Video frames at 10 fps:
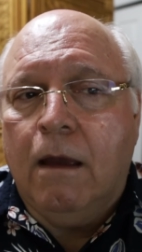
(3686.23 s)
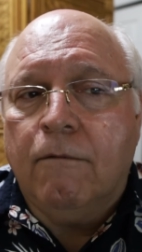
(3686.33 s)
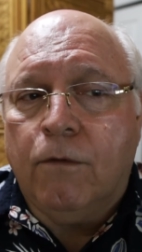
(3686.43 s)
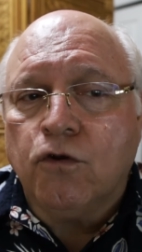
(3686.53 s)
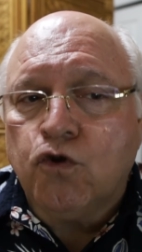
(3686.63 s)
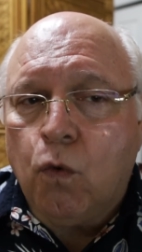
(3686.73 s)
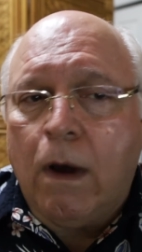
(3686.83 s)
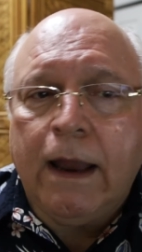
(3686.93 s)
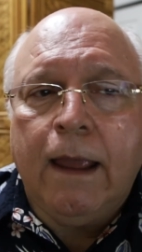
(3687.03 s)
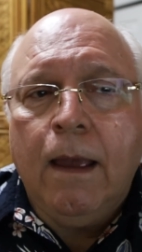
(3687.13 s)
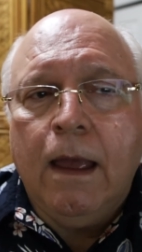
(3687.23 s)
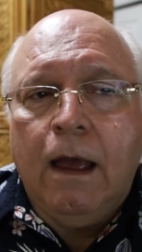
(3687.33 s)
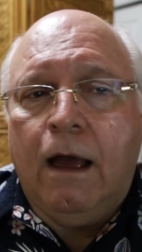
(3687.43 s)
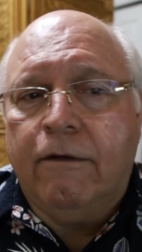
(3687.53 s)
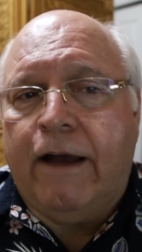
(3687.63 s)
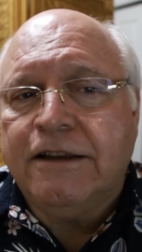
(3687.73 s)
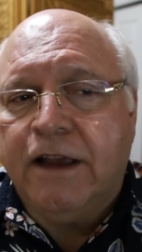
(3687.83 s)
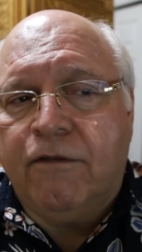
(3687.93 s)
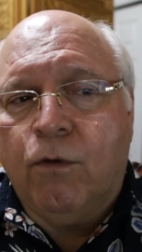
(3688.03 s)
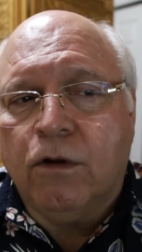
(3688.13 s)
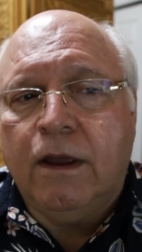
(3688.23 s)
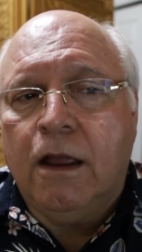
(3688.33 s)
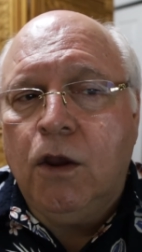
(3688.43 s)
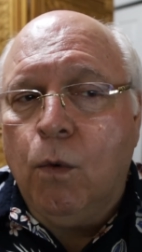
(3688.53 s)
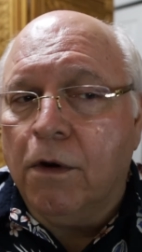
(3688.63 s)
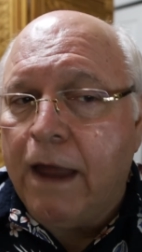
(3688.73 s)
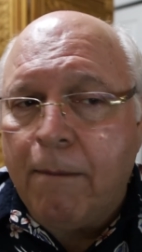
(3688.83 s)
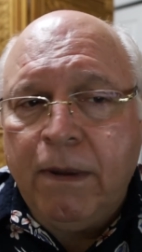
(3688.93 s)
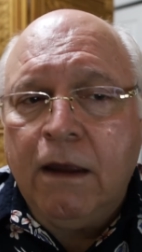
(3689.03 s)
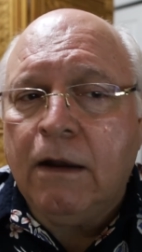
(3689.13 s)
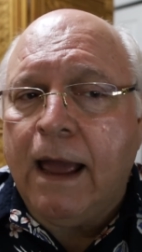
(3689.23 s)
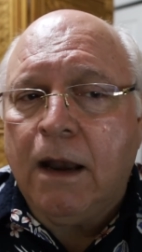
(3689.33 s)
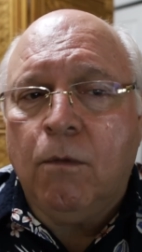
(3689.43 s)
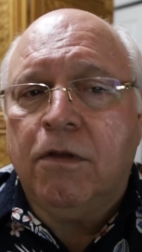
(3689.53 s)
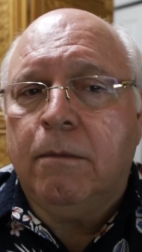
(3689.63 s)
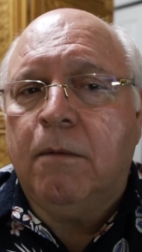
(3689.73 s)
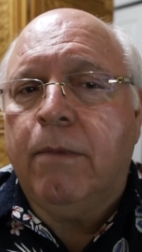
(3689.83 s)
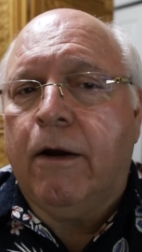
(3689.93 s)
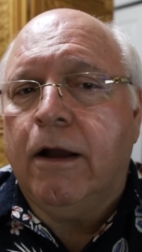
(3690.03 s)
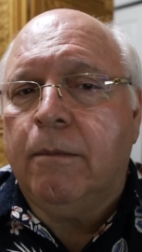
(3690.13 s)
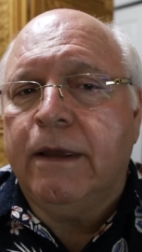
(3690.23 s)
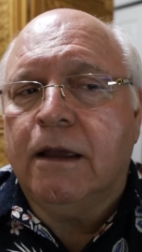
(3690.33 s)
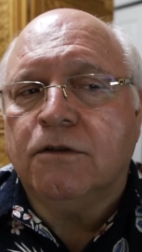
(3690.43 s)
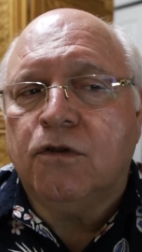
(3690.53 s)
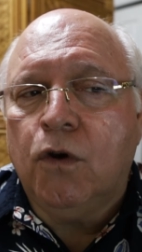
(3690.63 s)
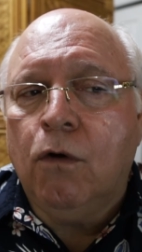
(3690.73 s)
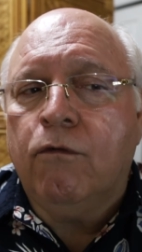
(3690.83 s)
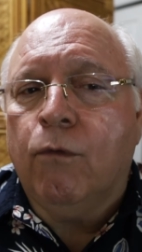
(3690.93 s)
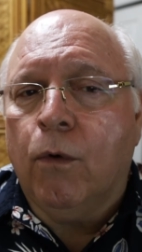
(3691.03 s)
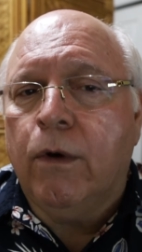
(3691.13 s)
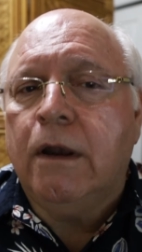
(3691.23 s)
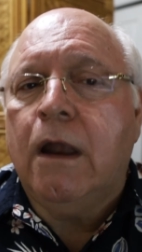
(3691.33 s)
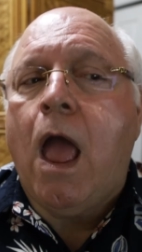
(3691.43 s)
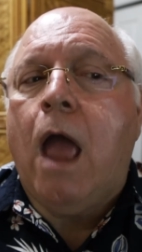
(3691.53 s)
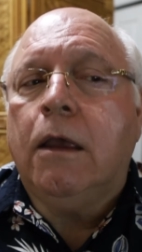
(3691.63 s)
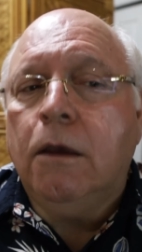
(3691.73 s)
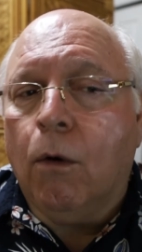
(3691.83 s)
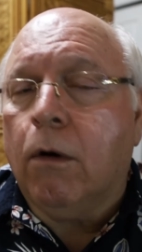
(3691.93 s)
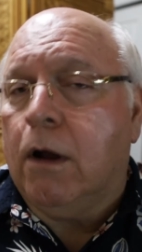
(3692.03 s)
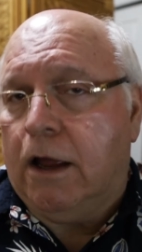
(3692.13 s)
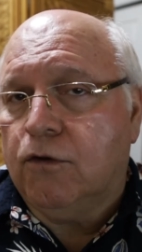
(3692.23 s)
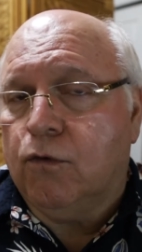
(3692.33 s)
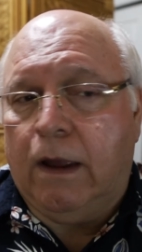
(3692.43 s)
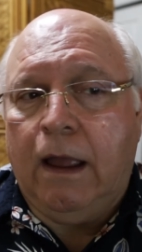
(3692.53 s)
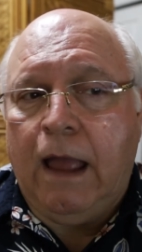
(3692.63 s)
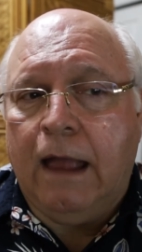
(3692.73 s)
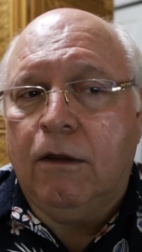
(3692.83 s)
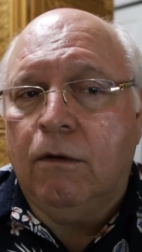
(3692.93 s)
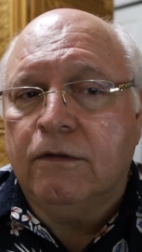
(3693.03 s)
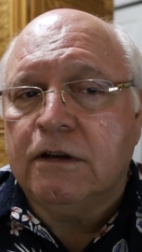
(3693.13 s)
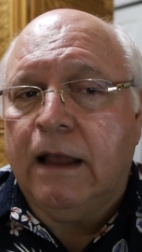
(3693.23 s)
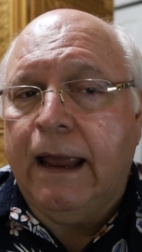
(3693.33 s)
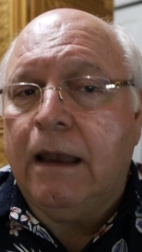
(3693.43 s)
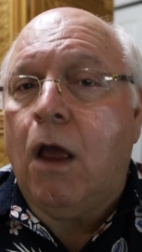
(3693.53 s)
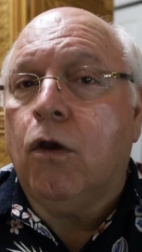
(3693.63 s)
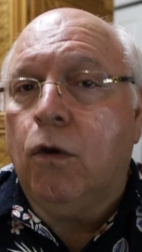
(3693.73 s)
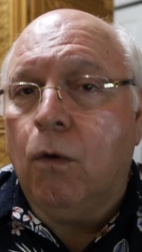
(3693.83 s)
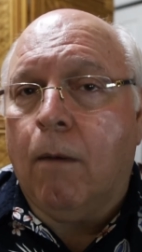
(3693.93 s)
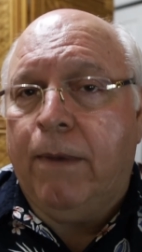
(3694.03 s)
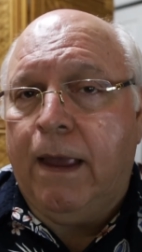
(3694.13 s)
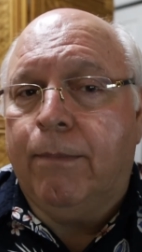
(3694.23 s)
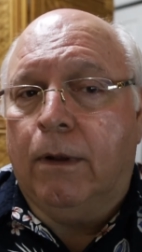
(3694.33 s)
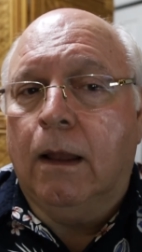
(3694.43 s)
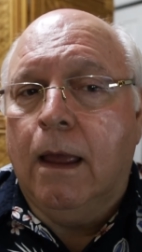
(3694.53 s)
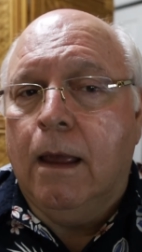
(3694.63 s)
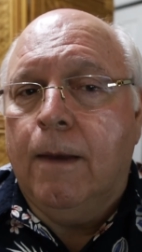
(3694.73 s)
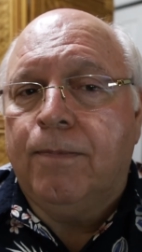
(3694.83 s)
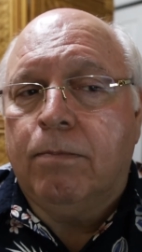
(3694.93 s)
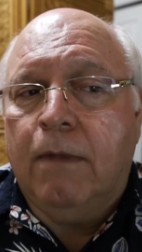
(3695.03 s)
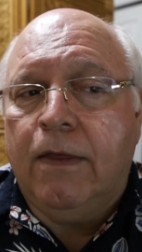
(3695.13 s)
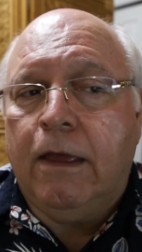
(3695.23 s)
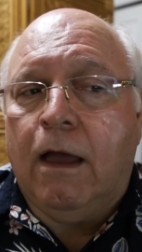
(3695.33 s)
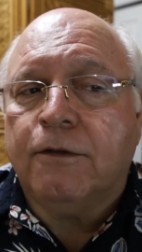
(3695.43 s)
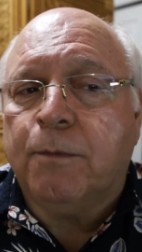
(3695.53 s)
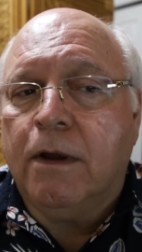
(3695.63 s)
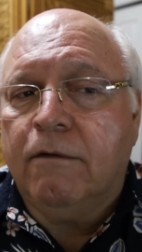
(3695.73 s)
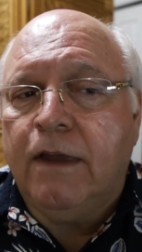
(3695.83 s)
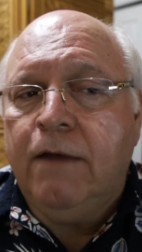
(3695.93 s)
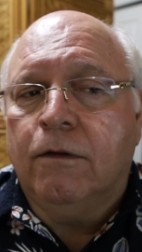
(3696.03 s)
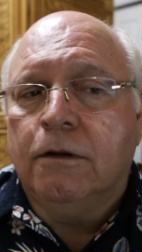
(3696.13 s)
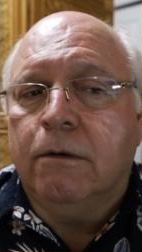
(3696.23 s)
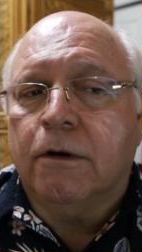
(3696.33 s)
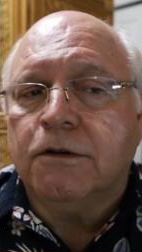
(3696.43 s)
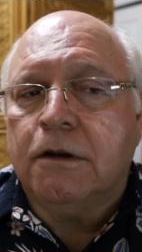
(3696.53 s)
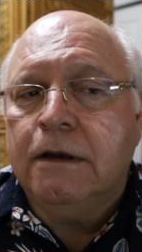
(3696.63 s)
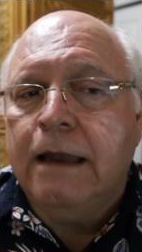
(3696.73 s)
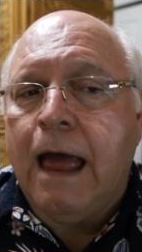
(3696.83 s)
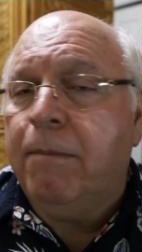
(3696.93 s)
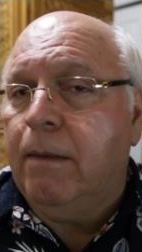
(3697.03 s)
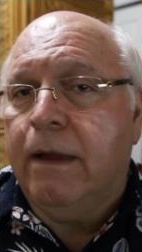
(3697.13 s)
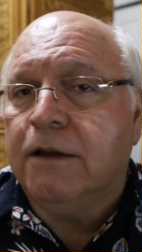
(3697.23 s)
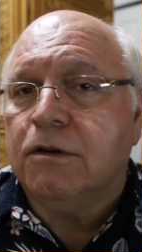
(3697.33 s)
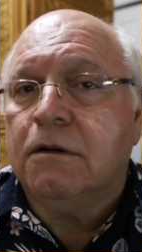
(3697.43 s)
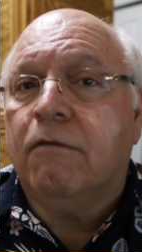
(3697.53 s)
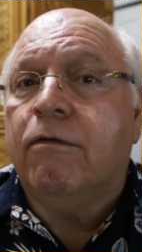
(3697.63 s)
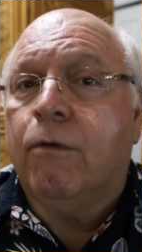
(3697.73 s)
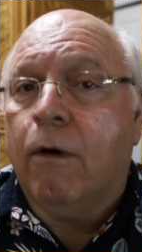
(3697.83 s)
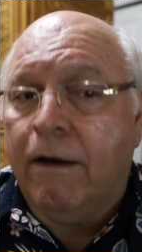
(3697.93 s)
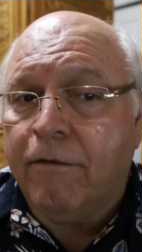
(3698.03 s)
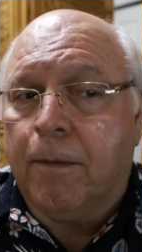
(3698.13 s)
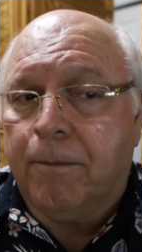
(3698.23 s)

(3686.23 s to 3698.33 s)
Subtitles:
Verse 20 of Isaiah 14, you will not be united with them in burial because you've ruined your country and you've slain your people. May the offspring of evildoers not be mentioned forever.